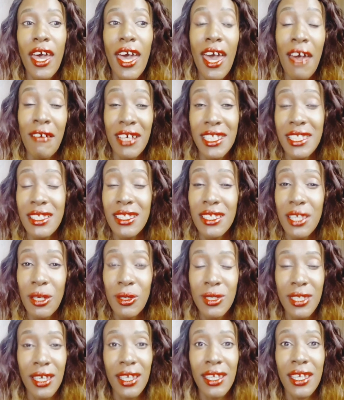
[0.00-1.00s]
Ever since I
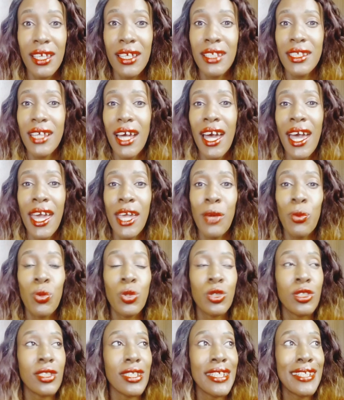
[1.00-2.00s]
was a kid, I
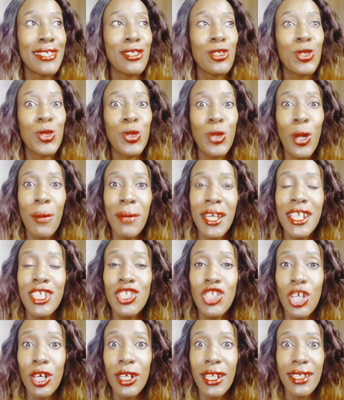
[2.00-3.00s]
would eat so many
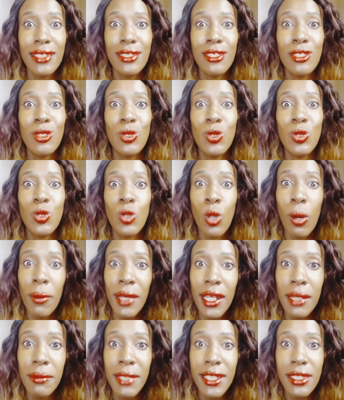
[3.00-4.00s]
chocolates, so
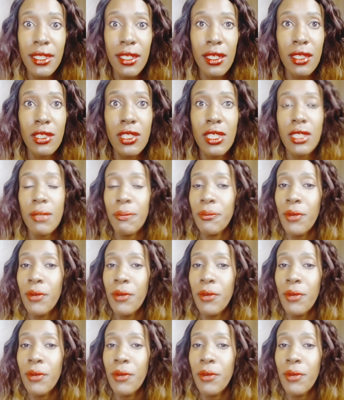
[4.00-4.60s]
many biscuits.